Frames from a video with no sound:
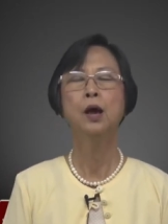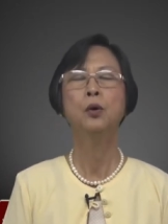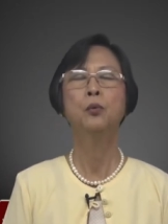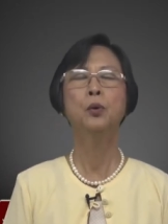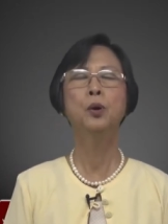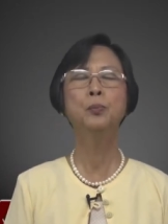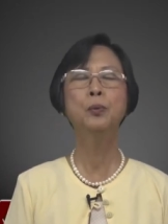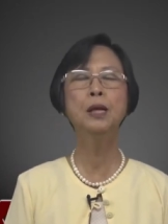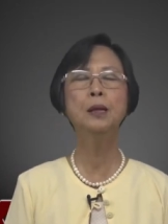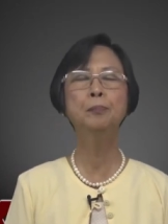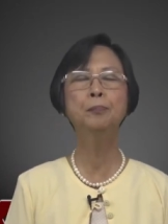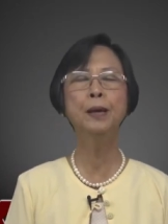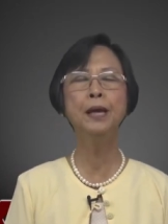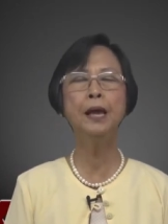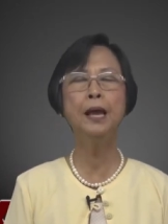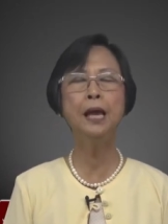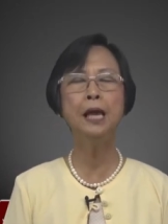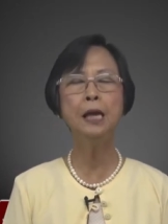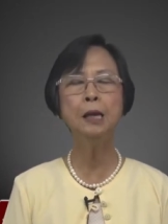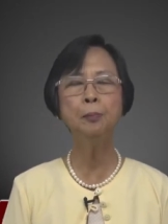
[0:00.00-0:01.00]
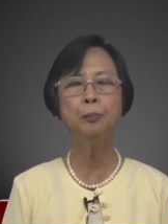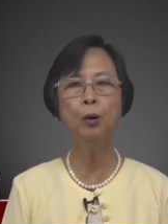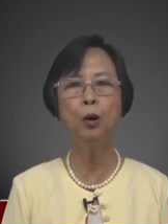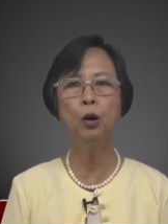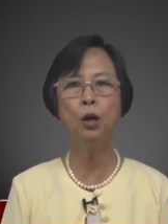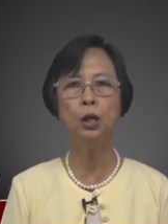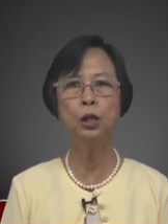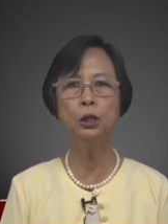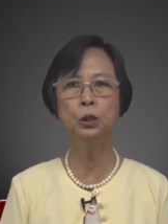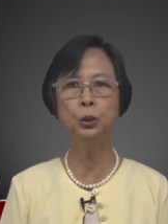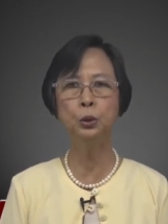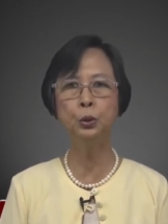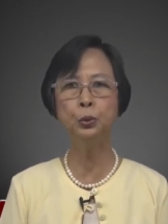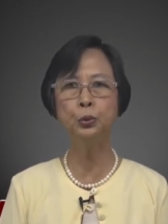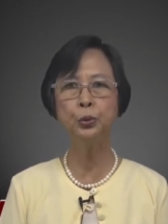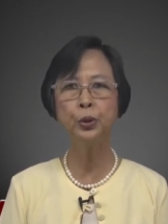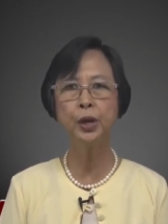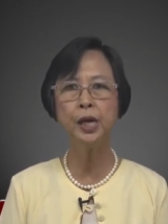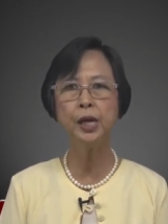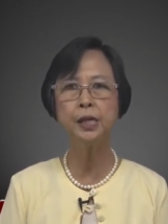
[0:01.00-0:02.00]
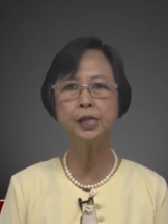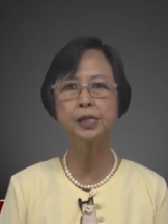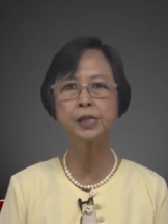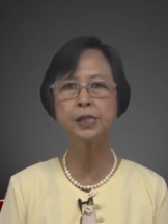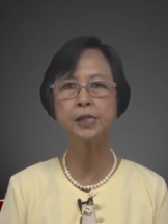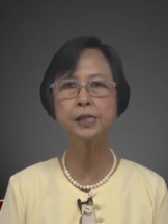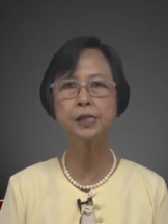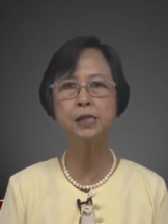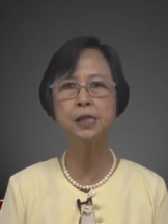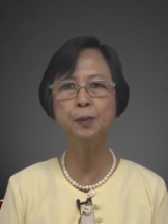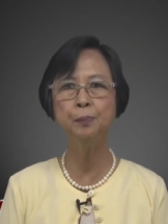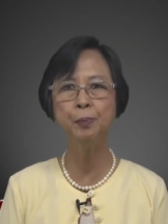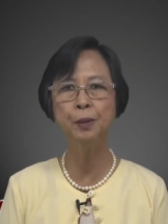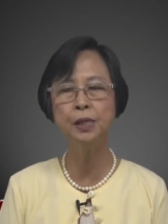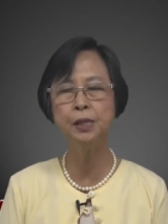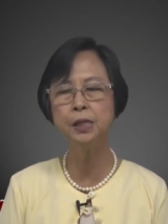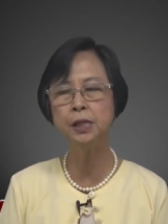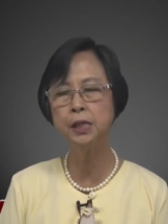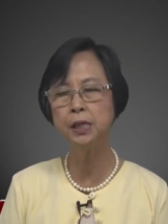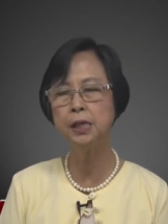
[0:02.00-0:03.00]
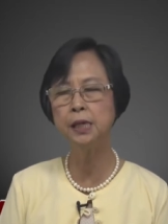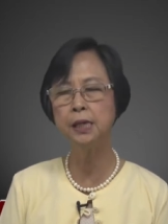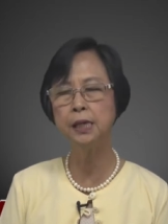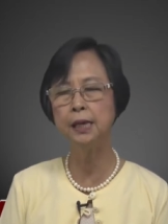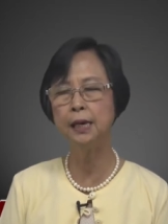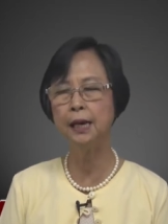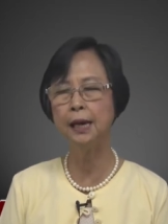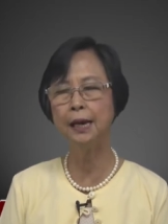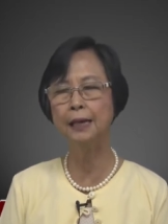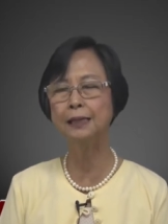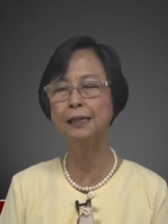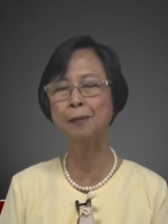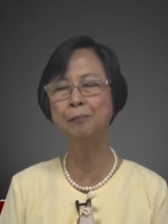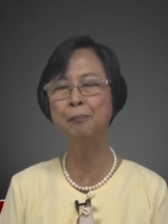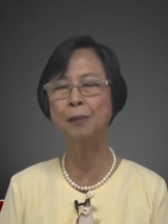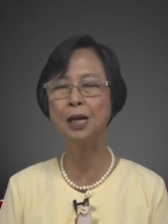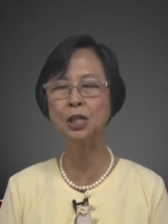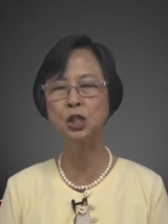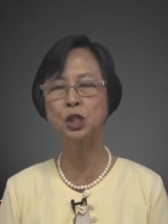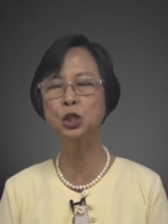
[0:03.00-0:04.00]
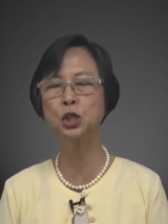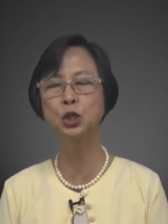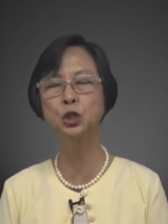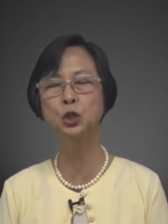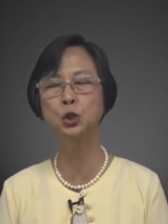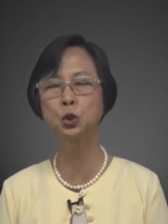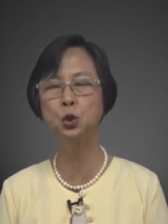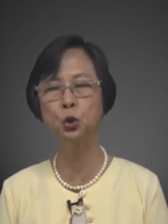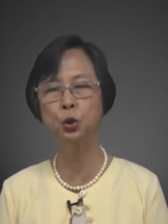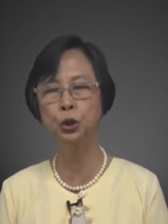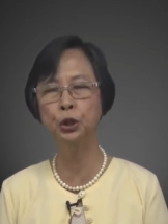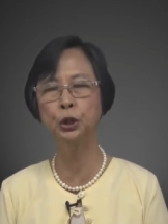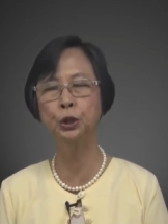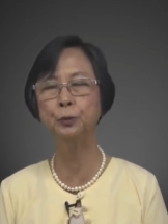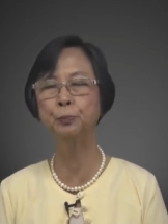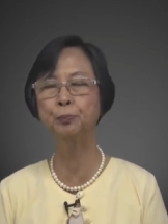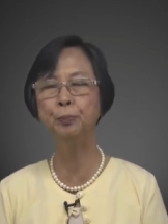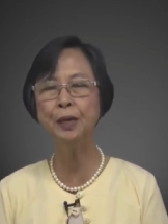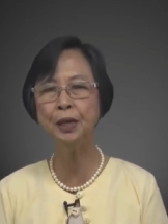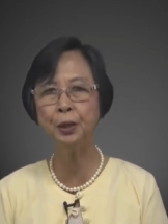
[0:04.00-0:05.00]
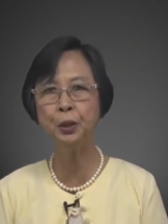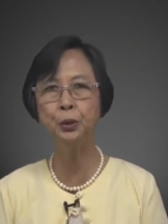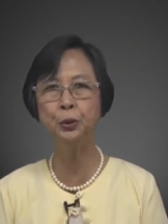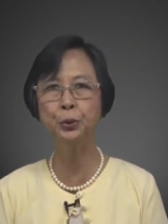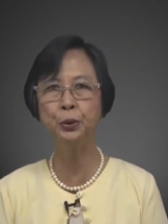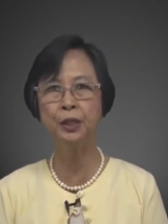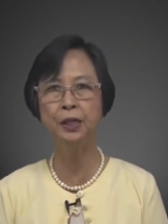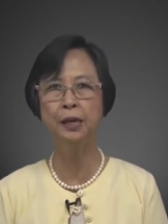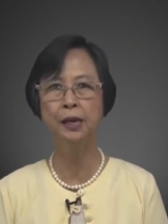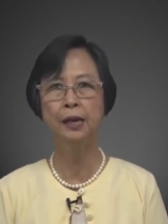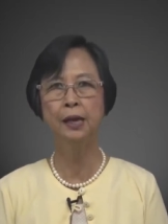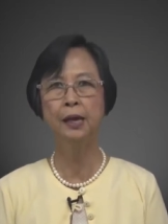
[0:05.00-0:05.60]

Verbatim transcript: We will be able to reach ZPG at a much shorter period